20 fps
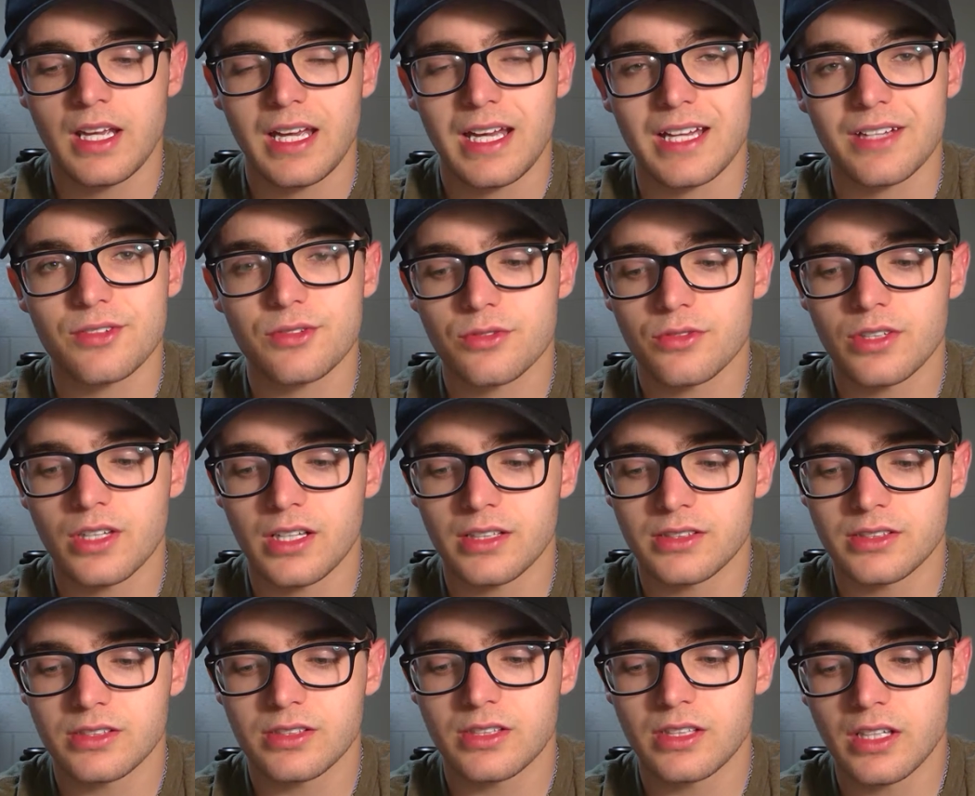
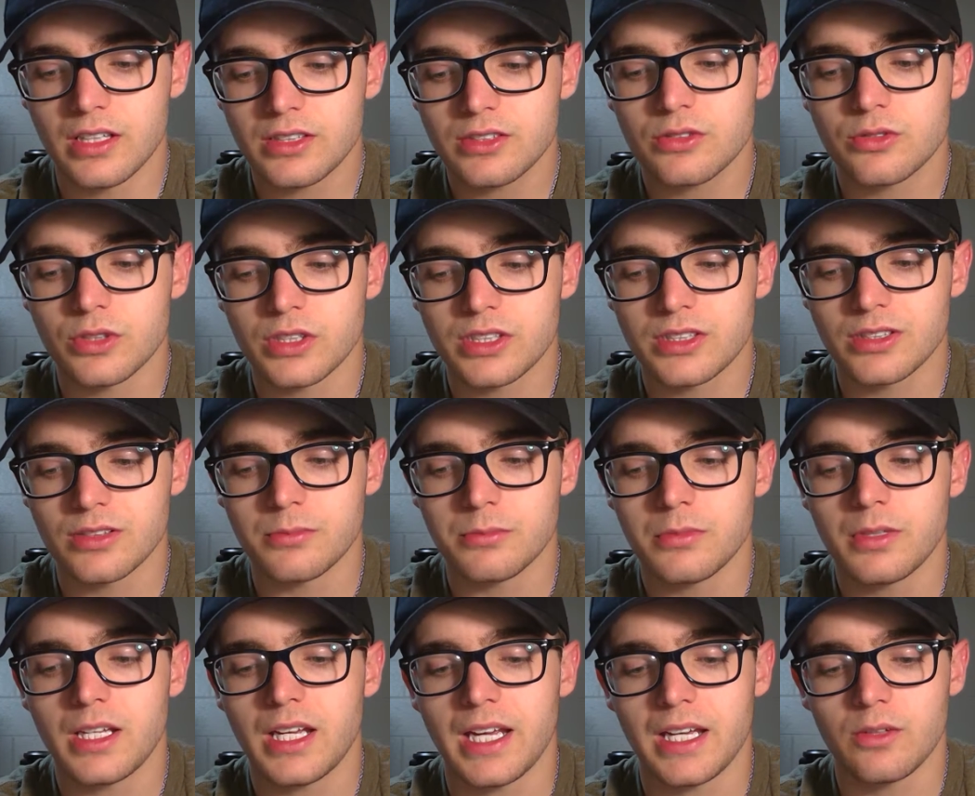Astronauts Gus
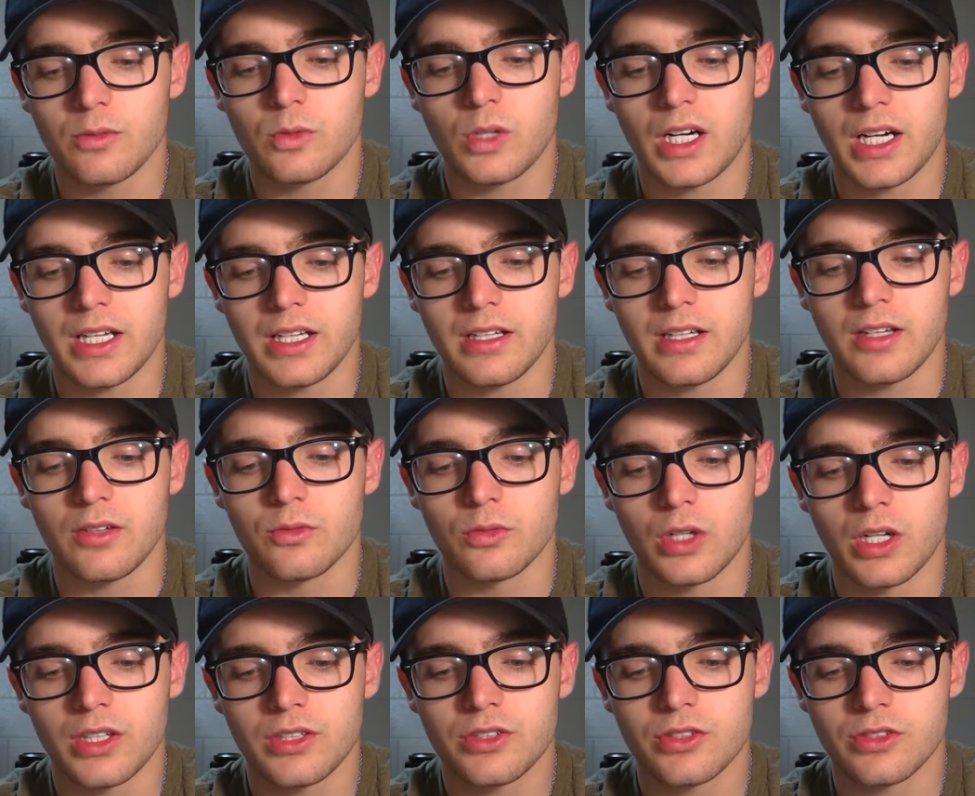Grissom, Ed White, and
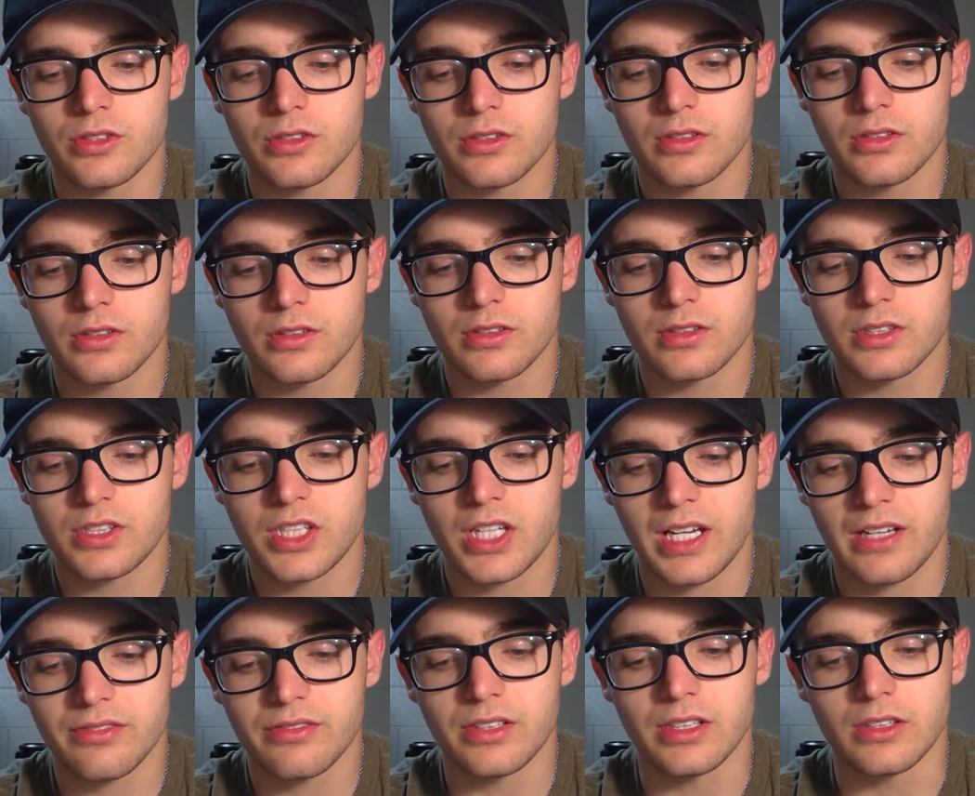Roger
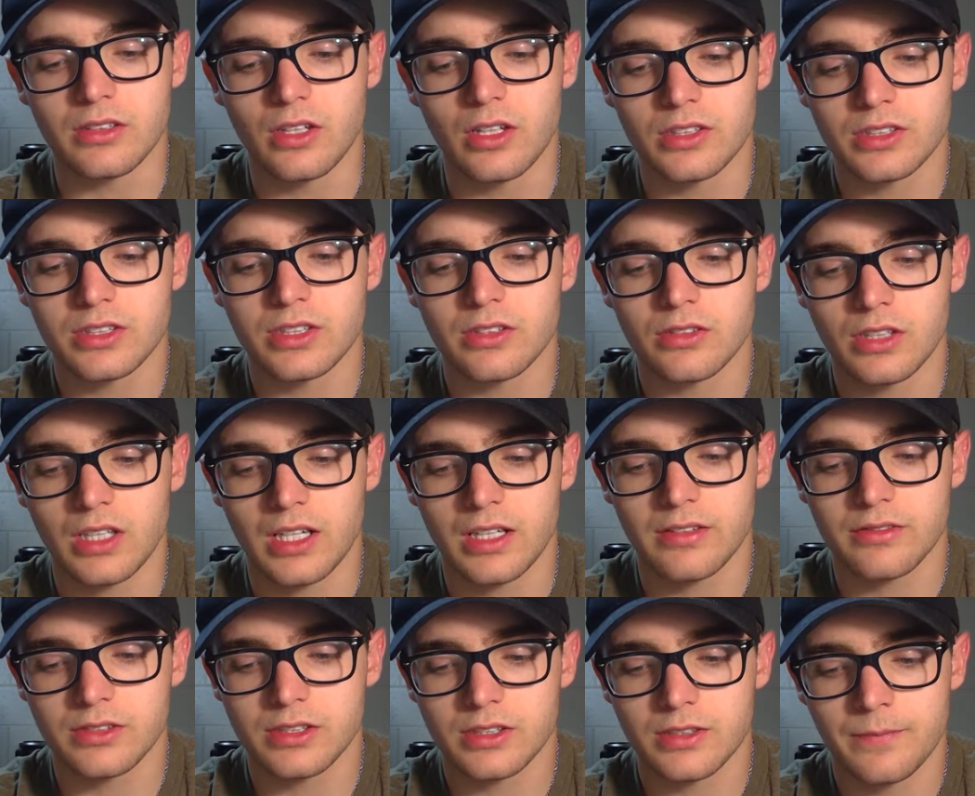Chaffee lost their
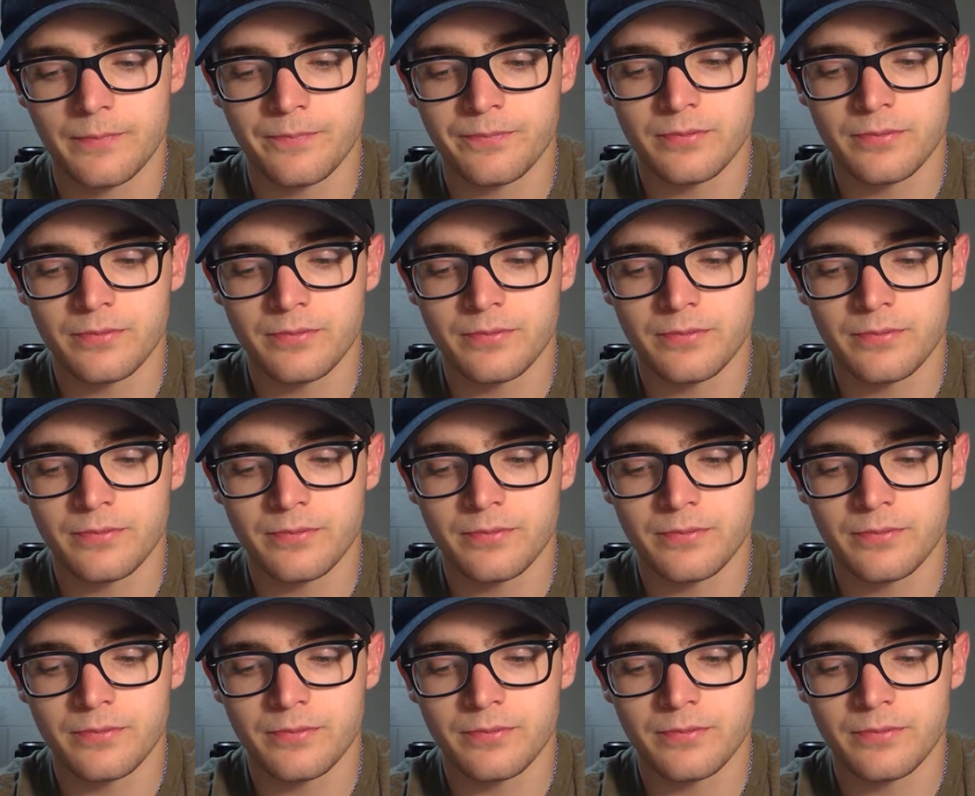lives.